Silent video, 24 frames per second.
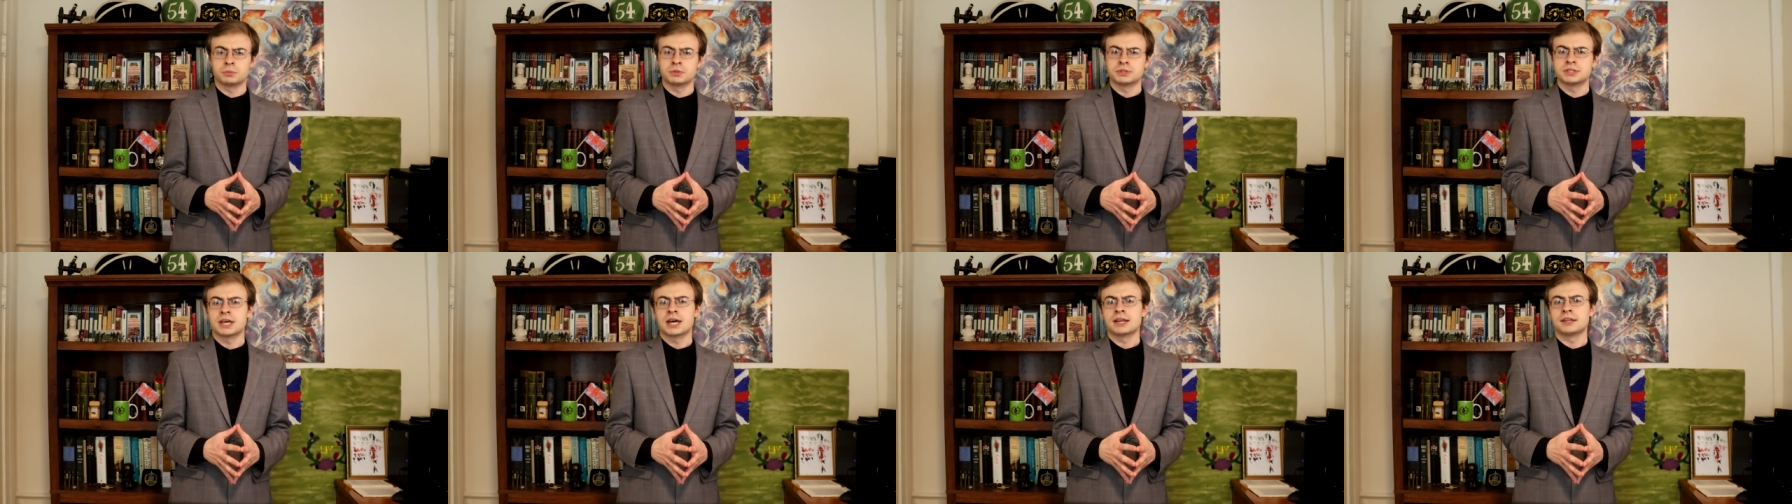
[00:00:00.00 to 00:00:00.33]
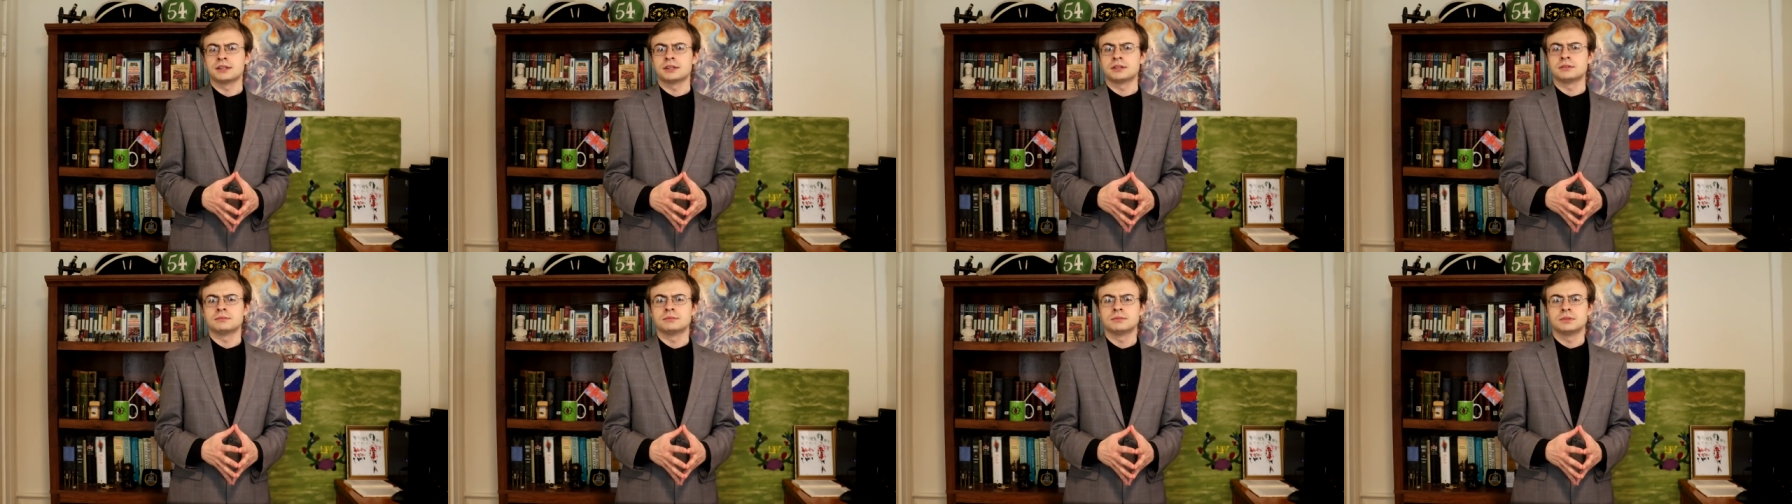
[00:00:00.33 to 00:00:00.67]

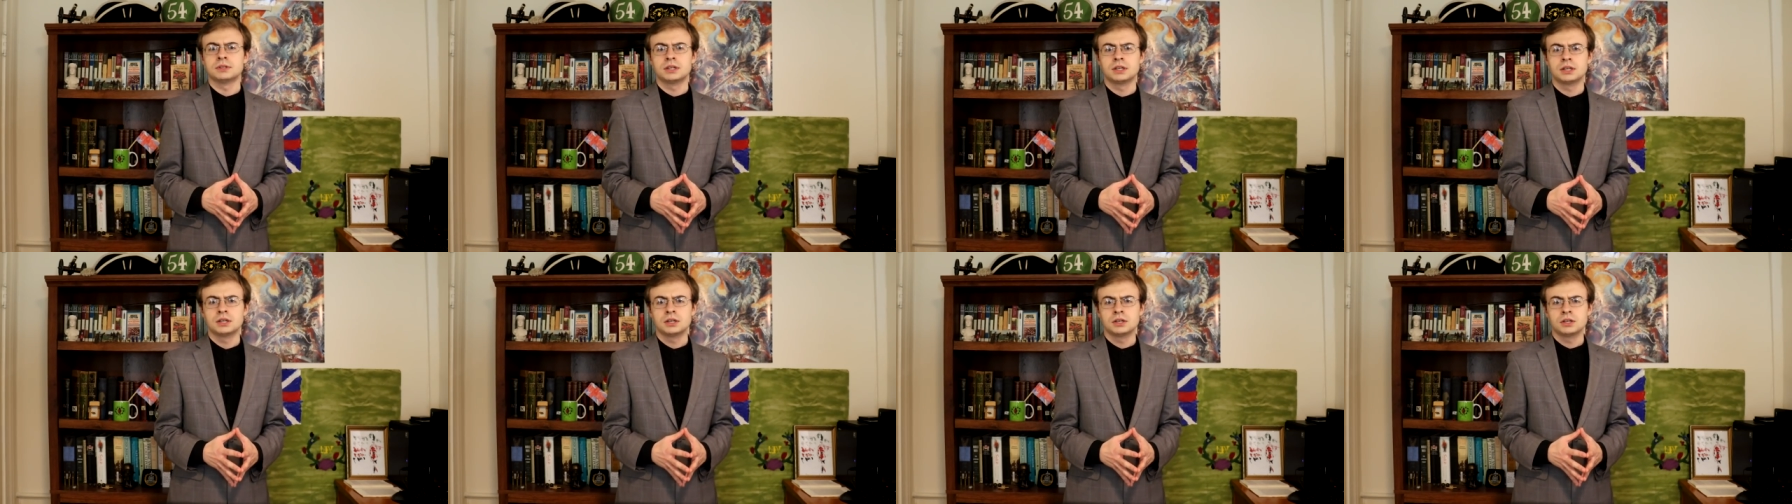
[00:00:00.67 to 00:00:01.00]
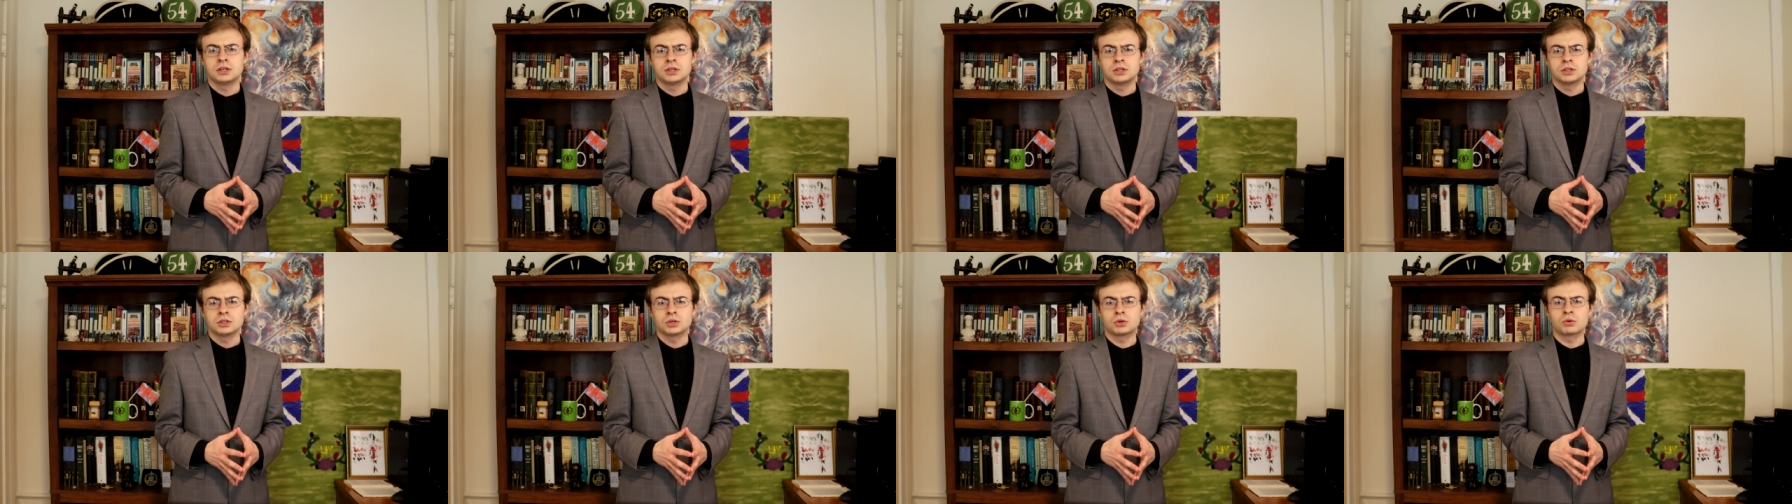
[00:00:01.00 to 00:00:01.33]
battalion.
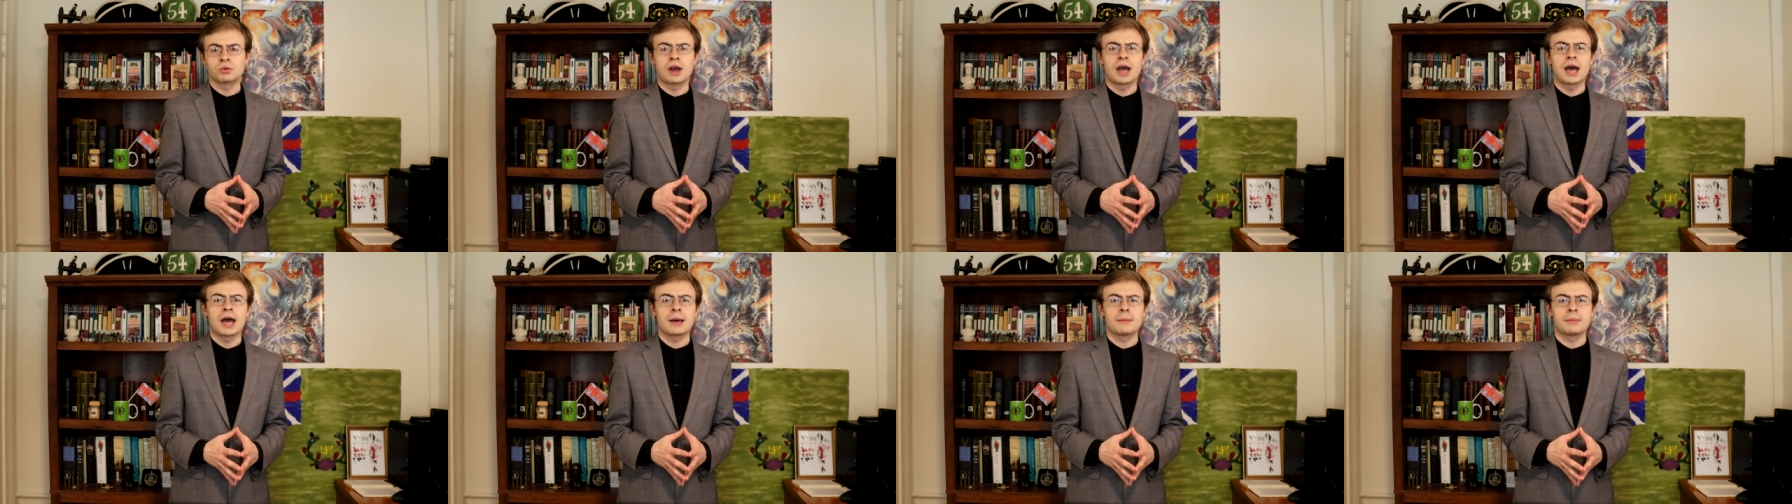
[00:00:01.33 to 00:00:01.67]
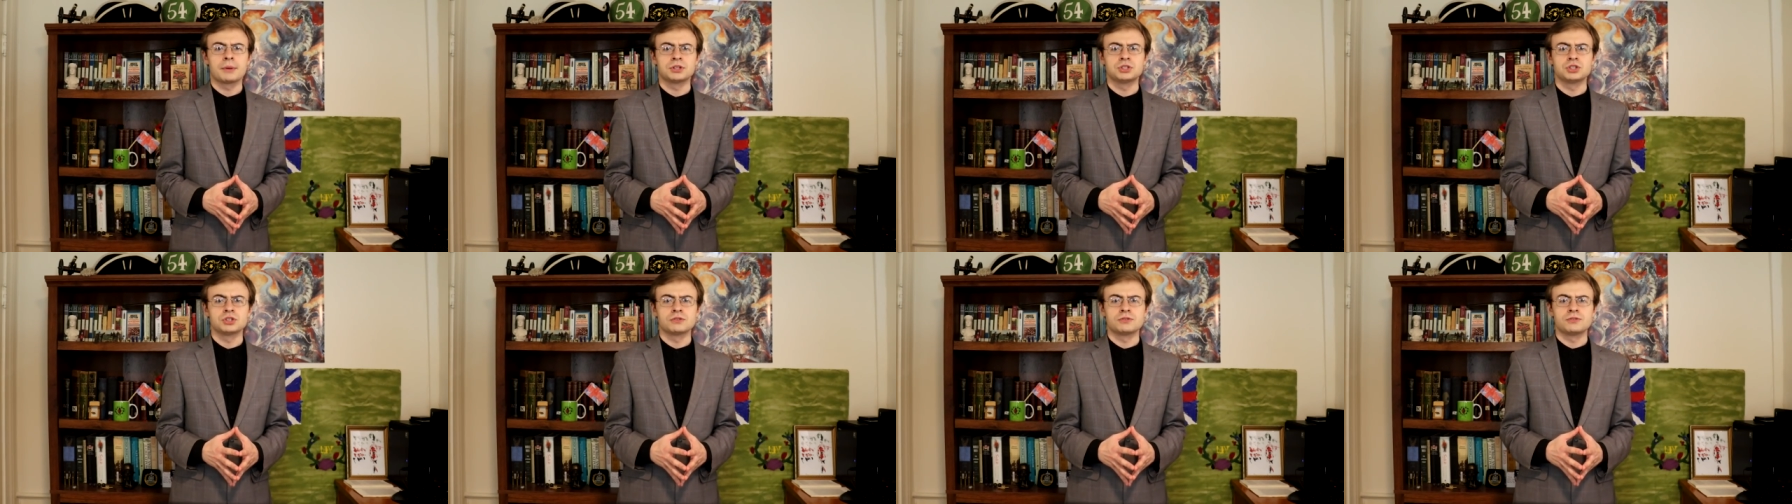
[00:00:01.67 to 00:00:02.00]
Grab
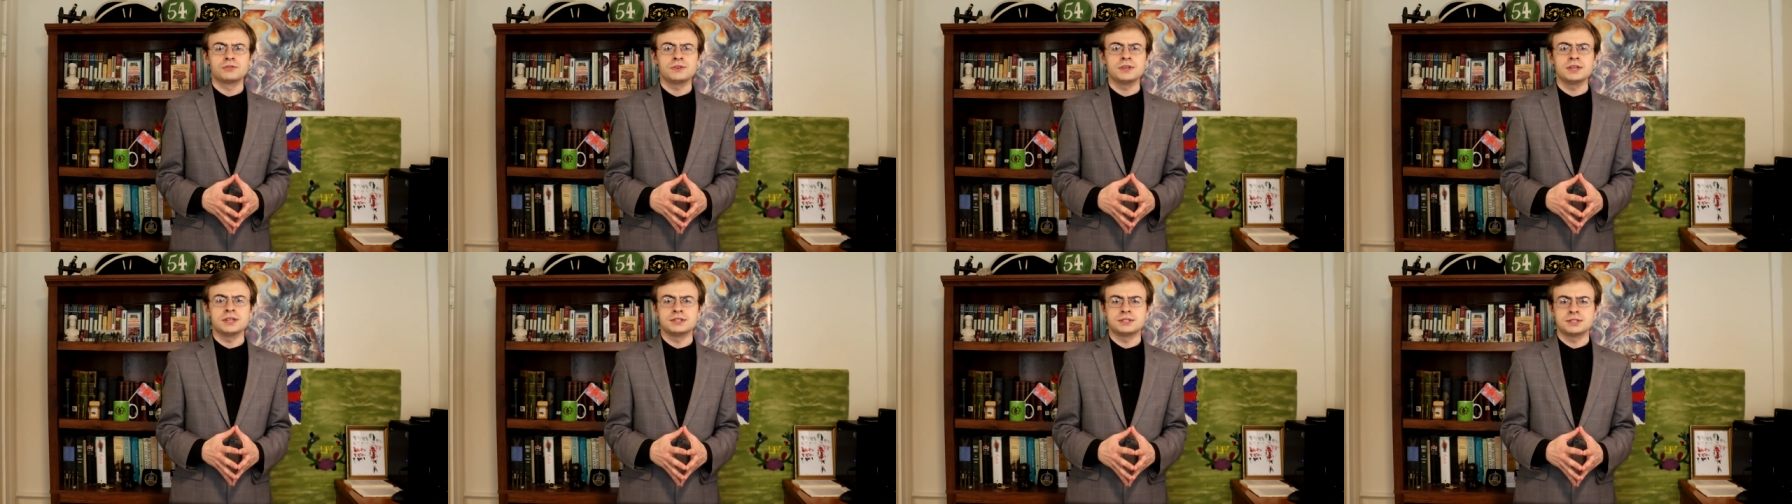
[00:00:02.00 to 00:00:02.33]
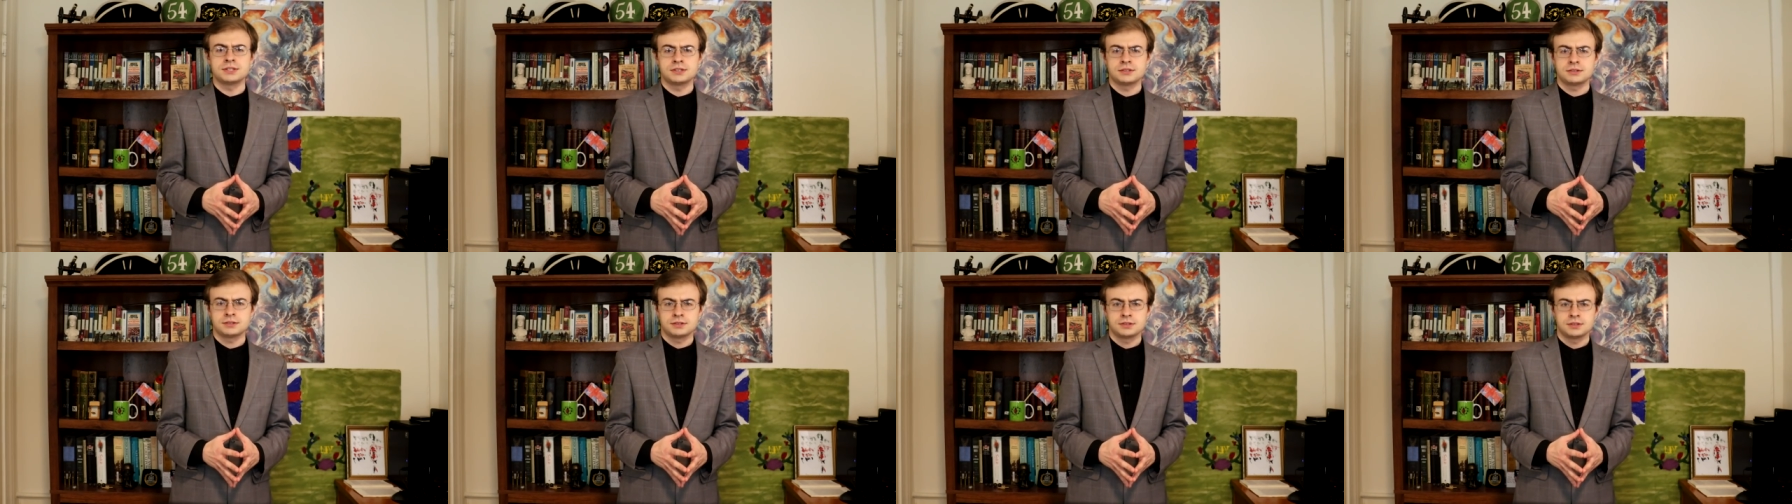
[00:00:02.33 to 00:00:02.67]
at your
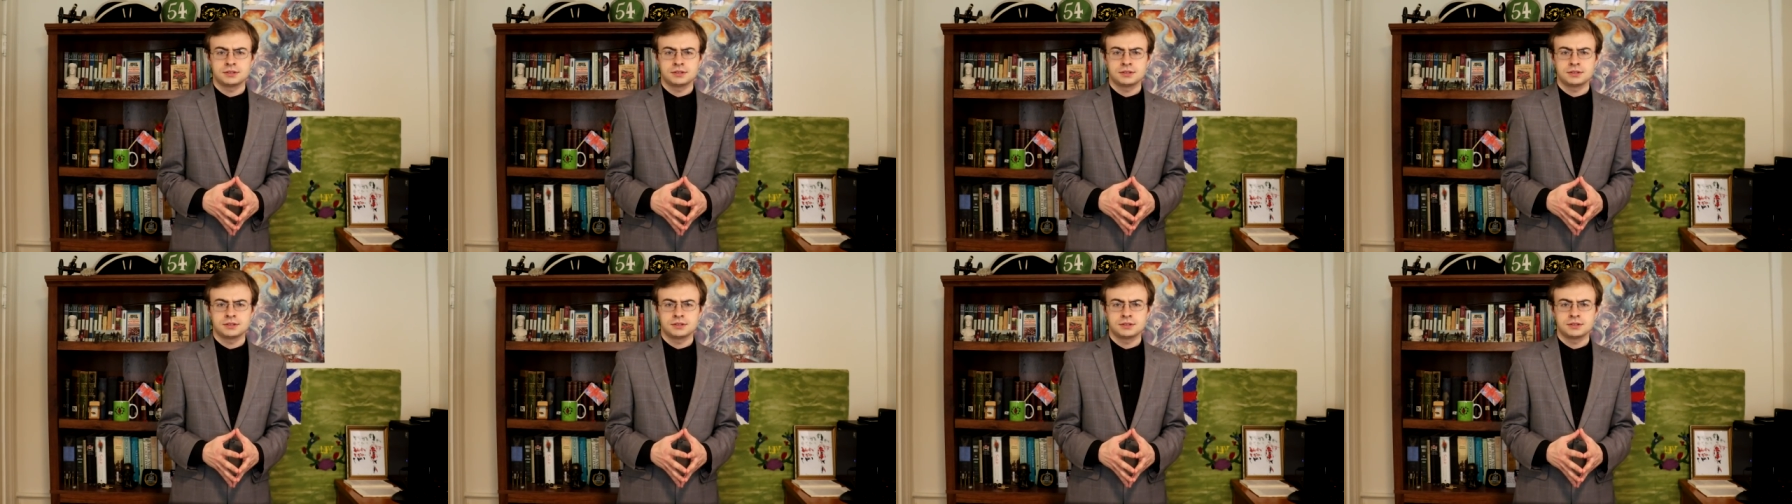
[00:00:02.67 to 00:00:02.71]
feet.